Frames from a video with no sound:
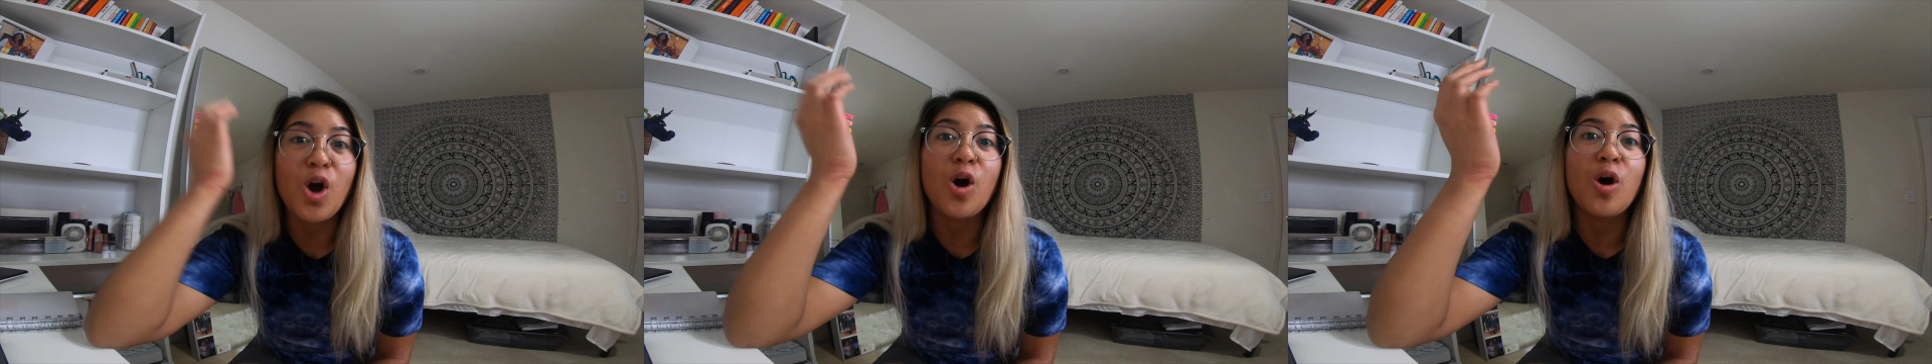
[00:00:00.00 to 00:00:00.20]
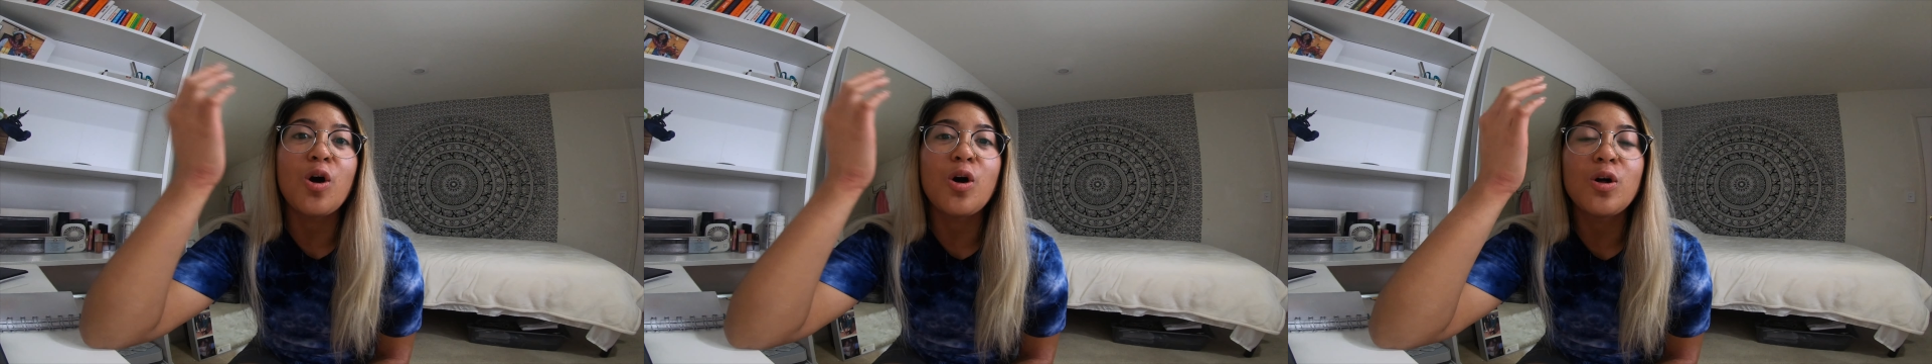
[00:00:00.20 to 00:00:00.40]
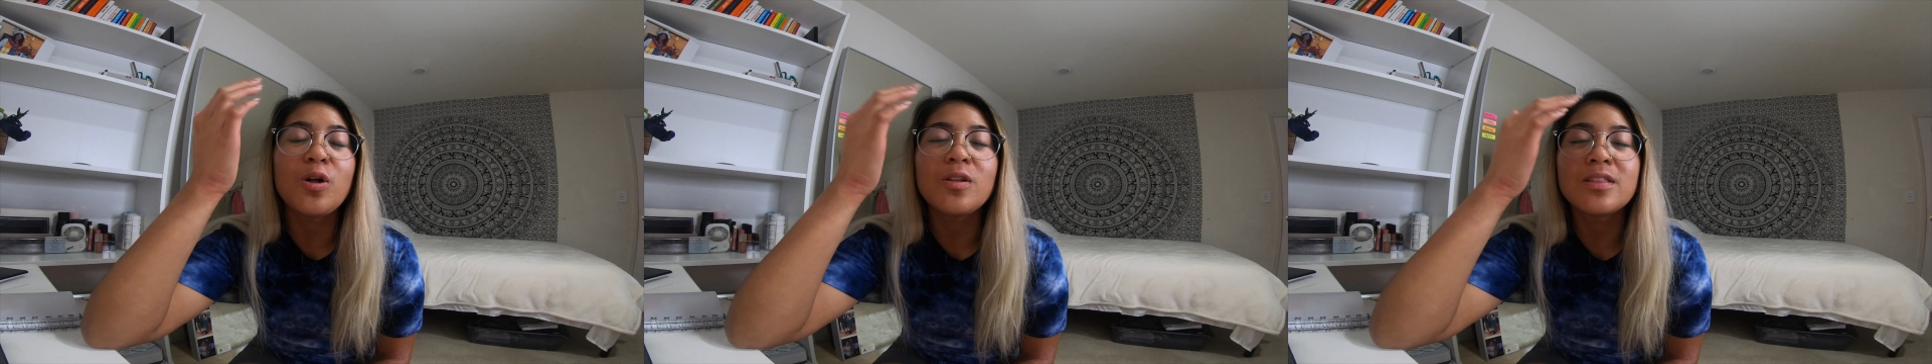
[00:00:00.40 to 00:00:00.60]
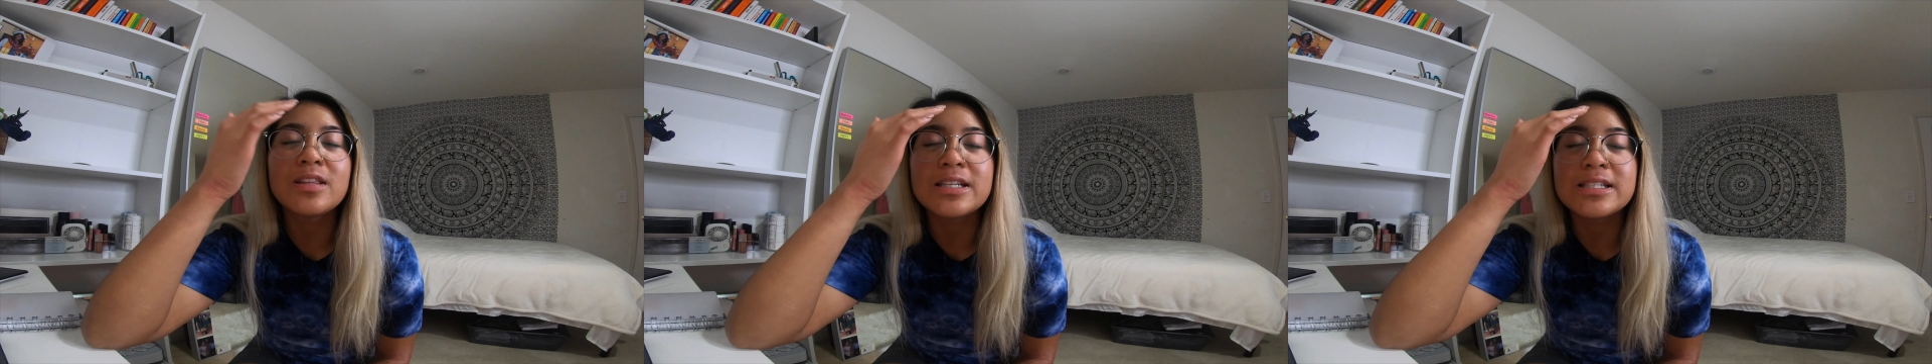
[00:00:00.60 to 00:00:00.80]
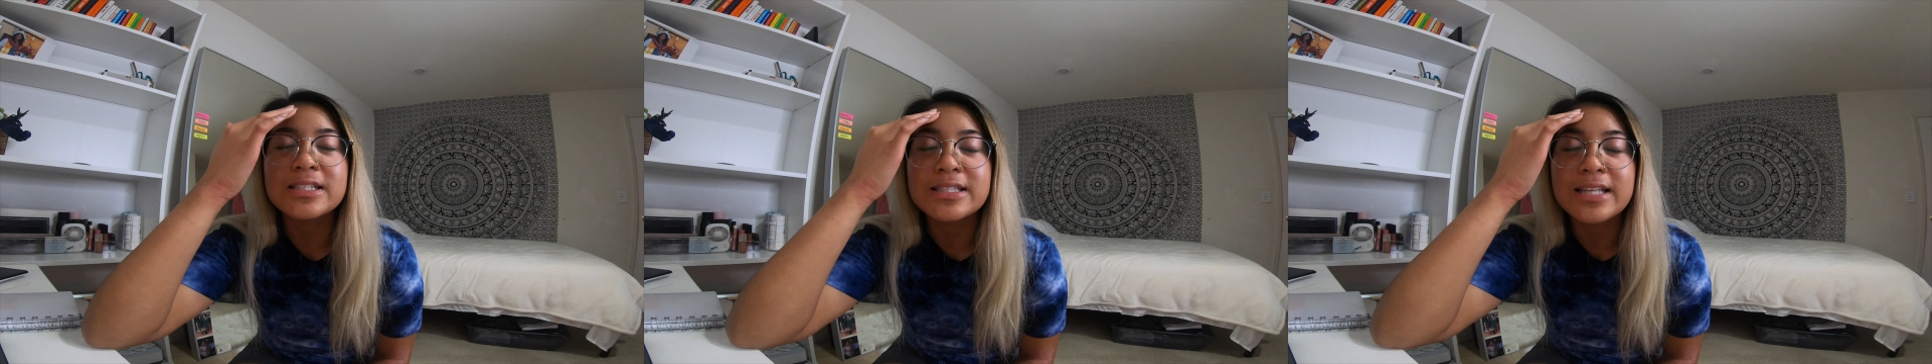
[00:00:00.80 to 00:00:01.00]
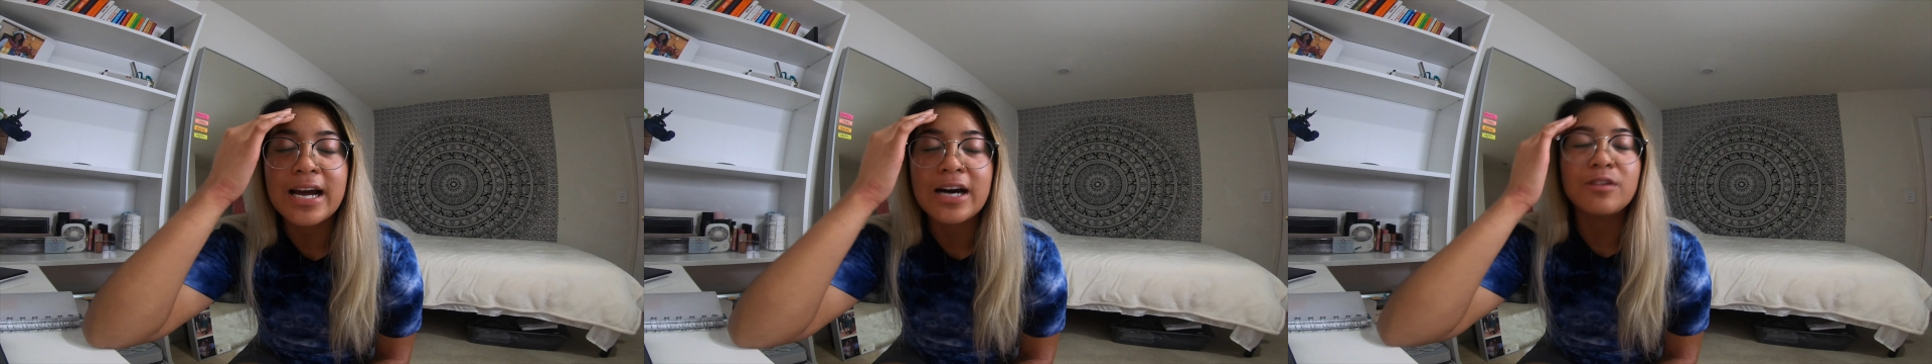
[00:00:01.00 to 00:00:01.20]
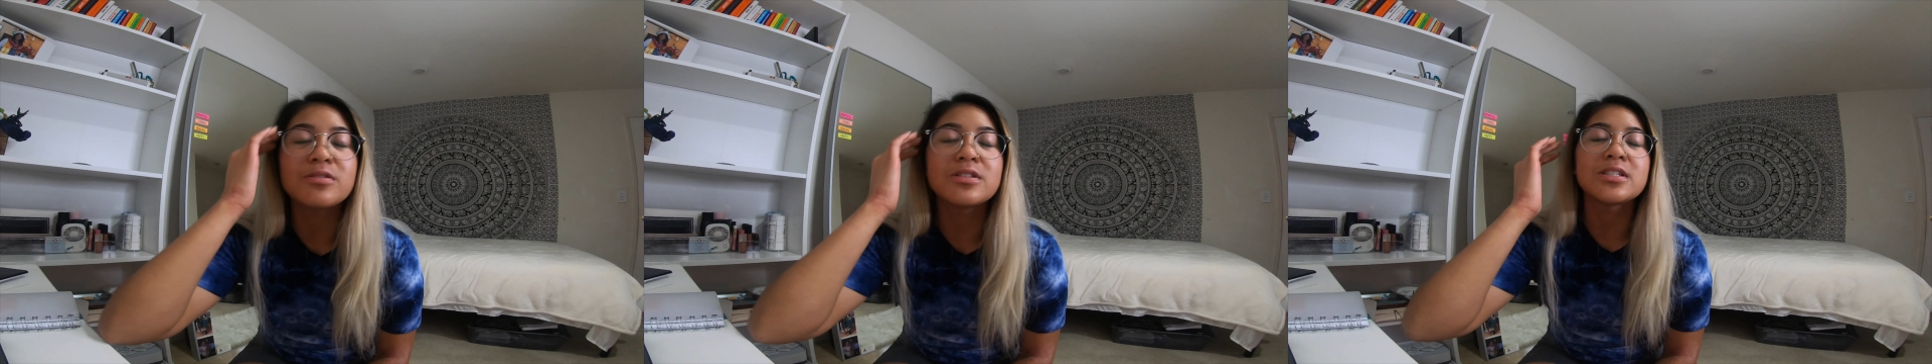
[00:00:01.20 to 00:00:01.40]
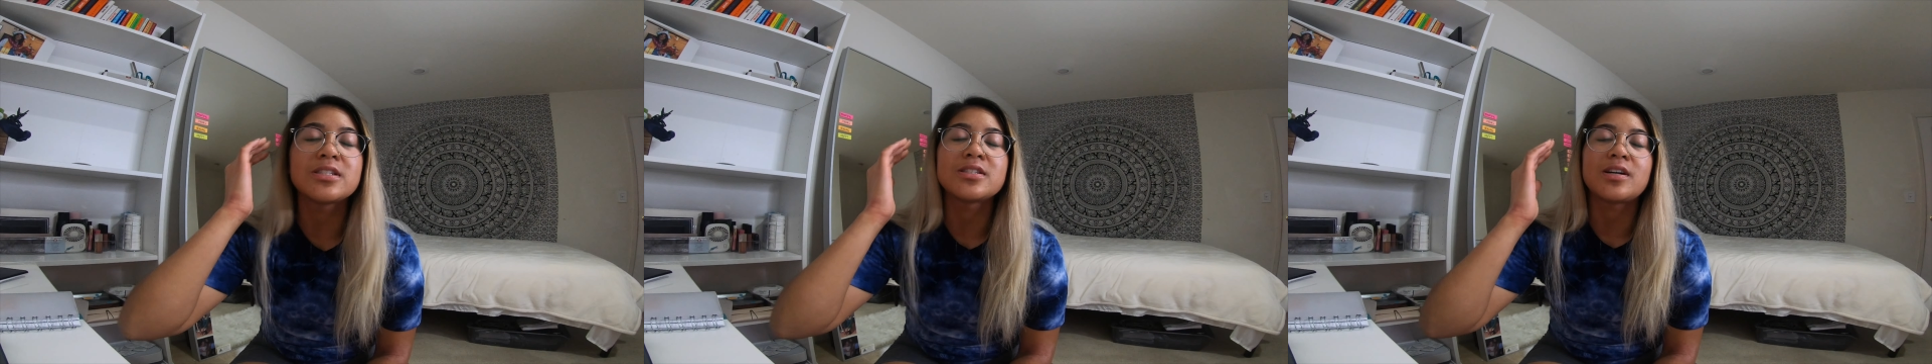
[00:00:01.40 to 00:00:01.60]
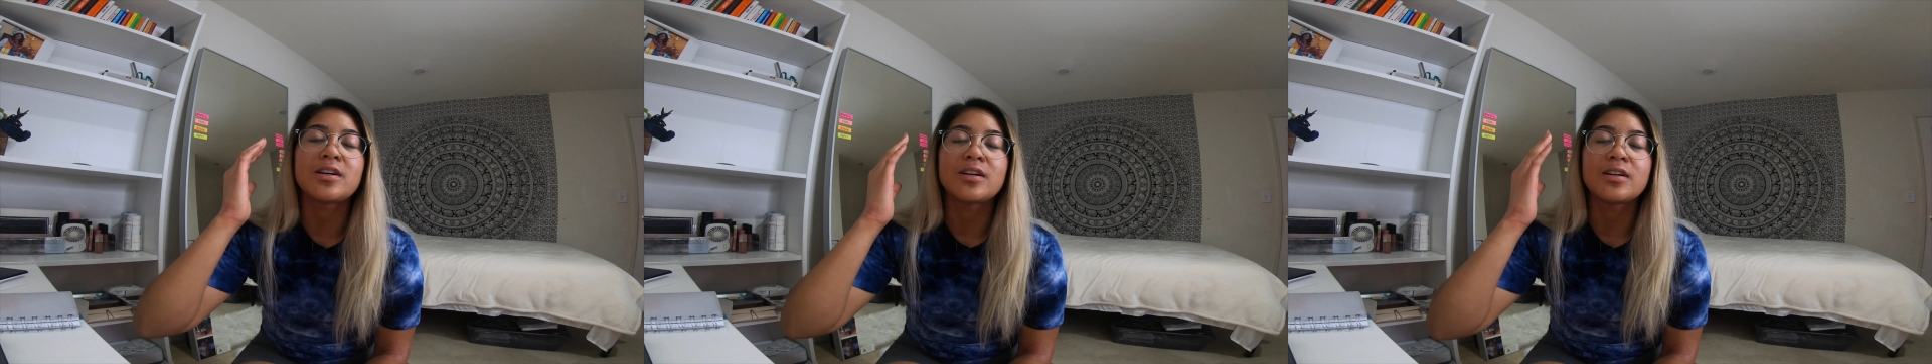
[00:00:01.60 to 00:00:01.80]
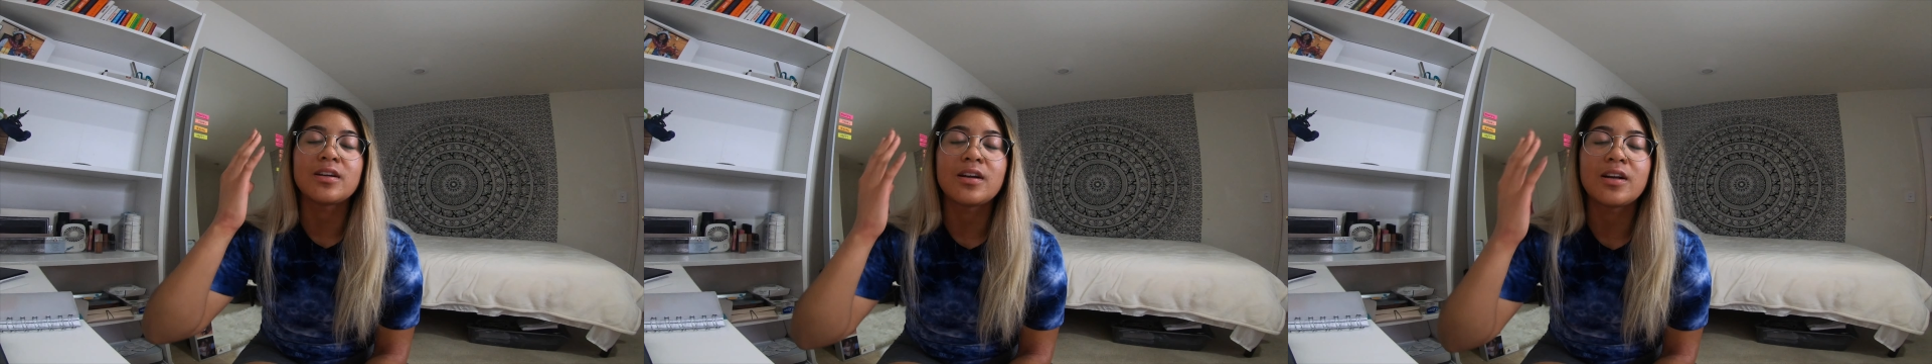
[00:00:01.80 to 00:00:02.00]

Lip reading: all these doubts start